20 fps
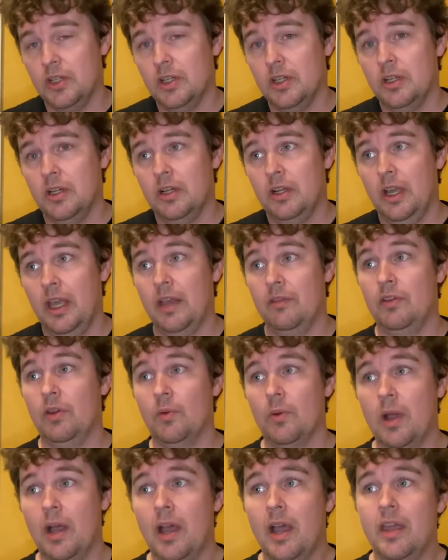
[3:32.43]
heavy
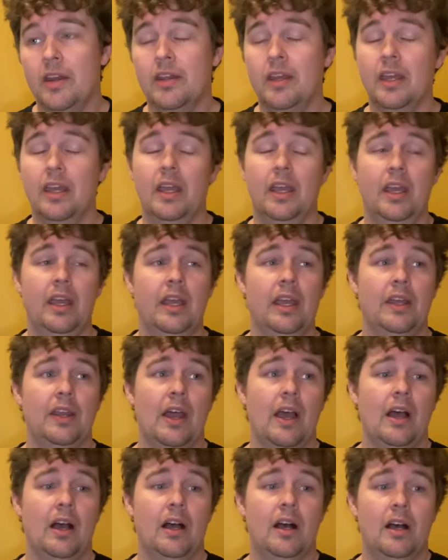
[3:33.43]
ride. And
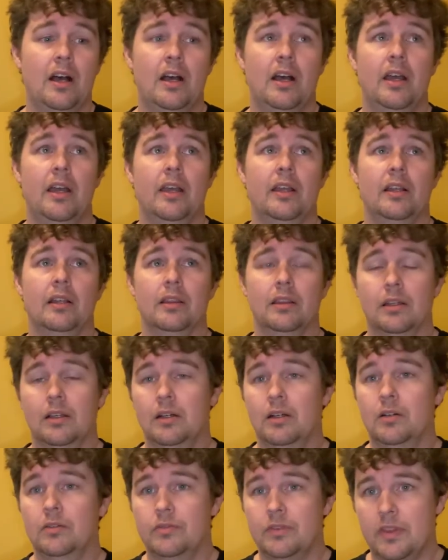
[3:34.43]
I
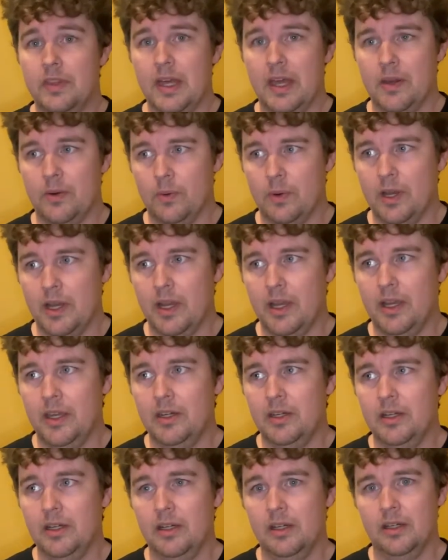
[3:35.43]
loved that
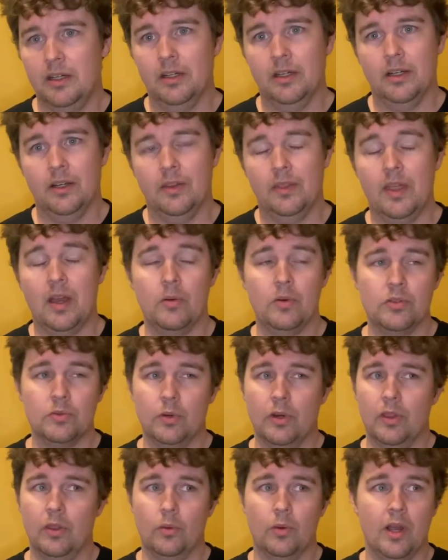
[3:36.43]
ride. That was one
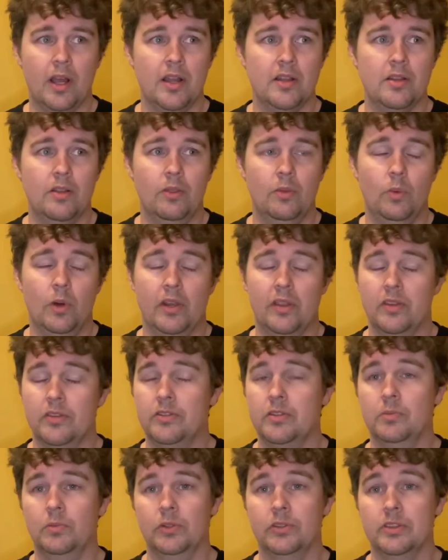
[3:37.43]
of the
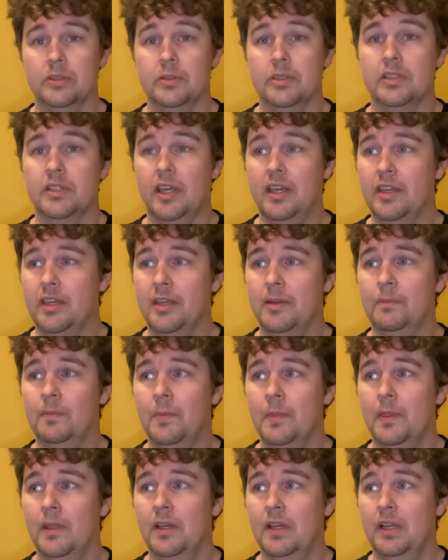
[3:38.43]
cymbals that was taken,
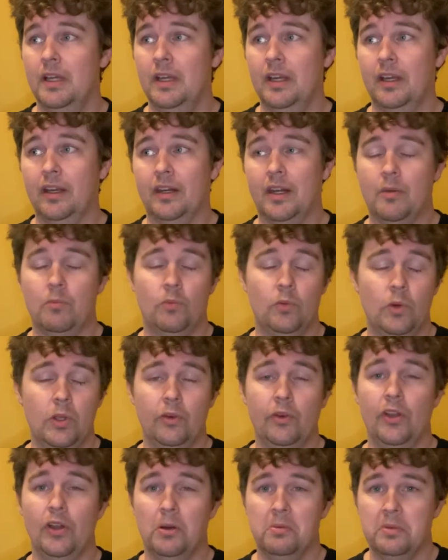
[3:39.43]
and I'm
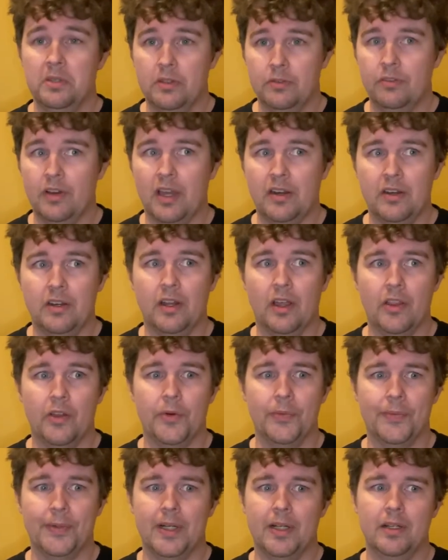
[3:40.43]
really hoping to find another
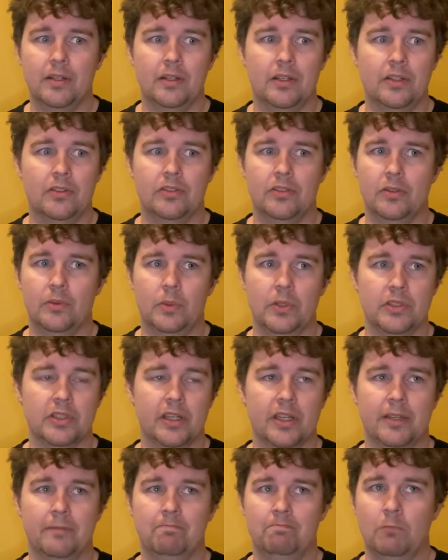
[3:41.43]
one. It was
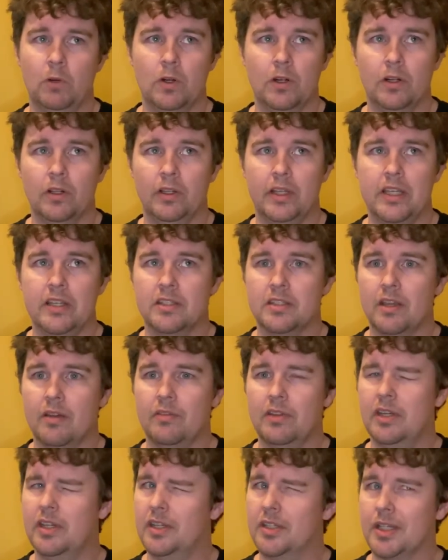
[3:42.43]
a early
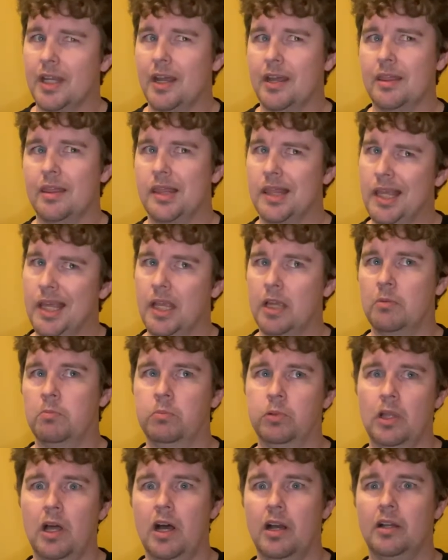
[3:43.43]
70s, I think,
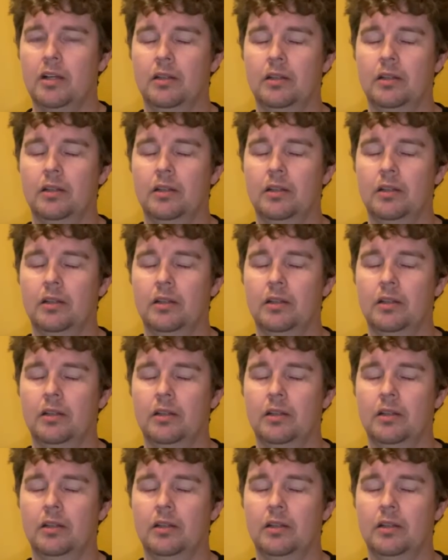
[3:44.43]
block